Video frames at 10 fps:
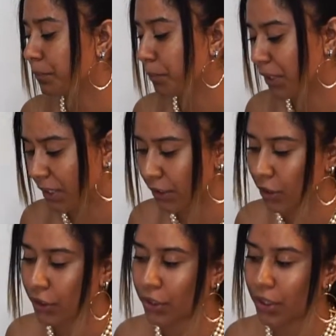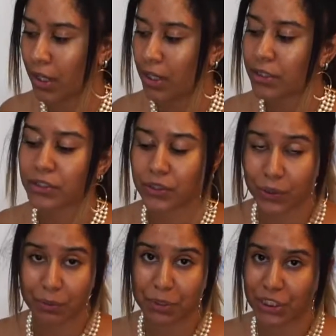beginner
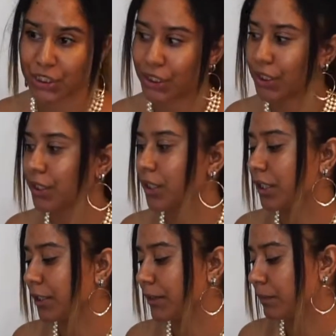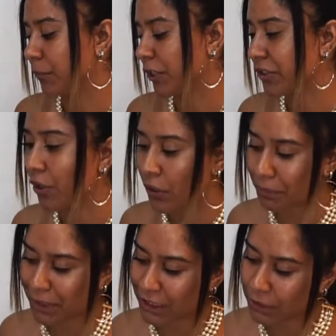sewing machine. It's all
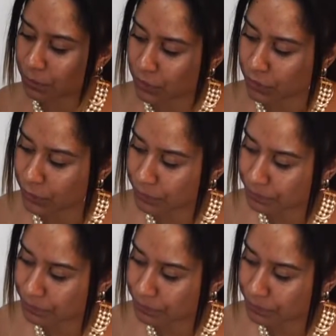manual,